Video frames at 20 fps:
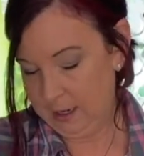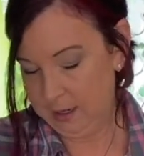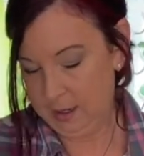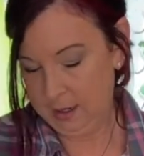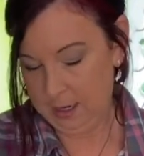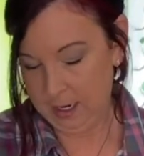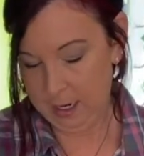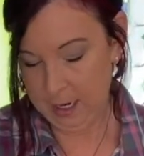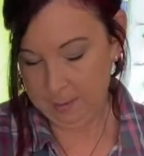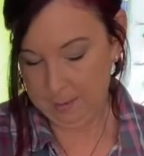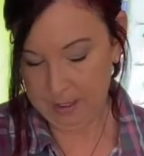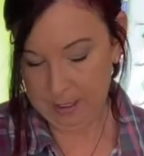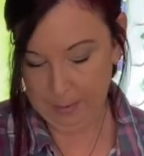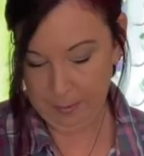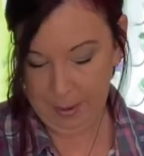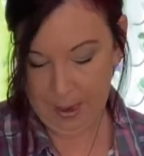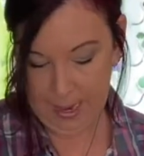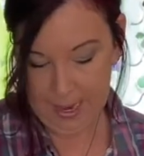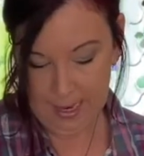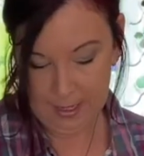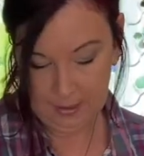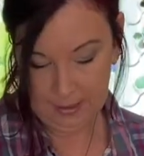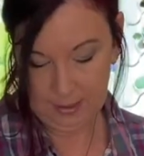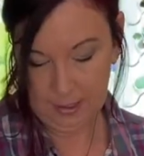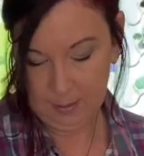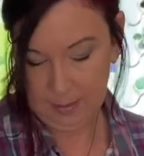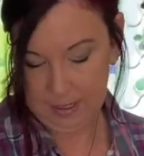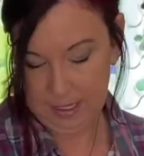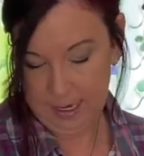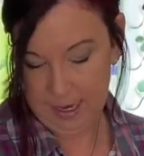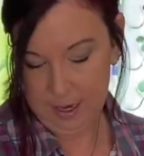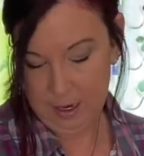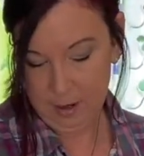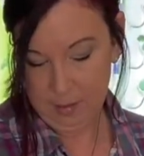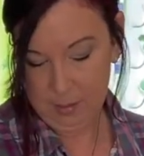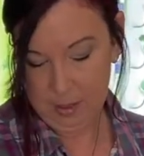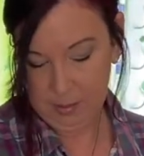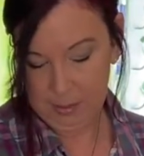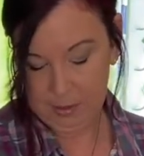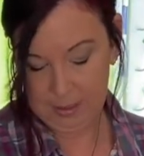And I'm gonna pat some of the air
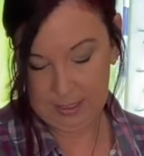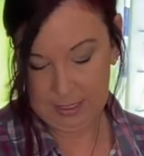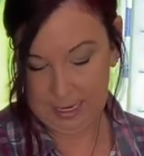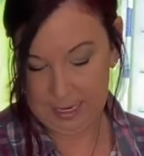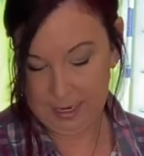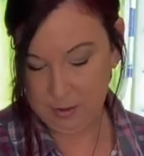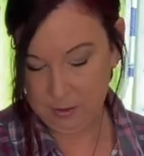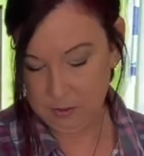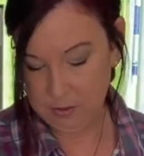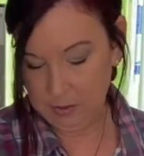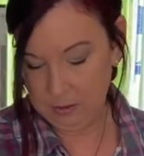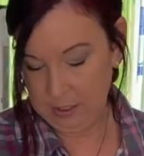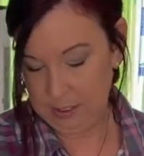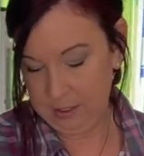bubbles out,